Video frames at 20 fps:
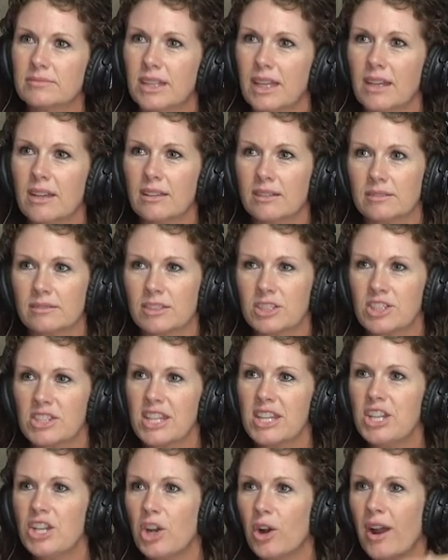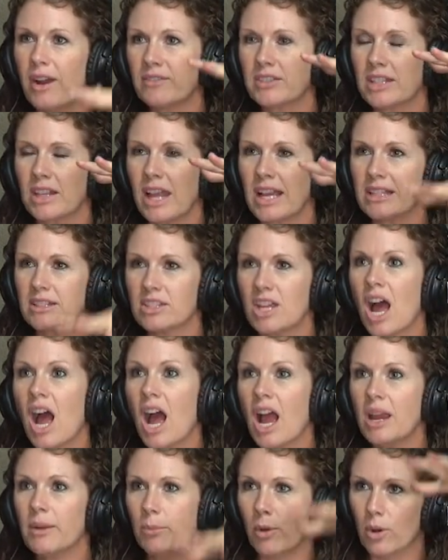Yeah, because then you don't have to
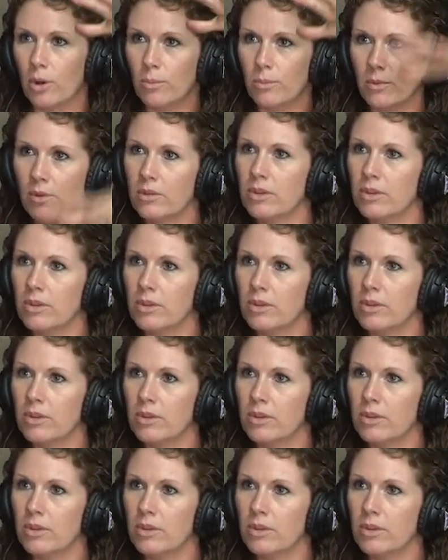time them.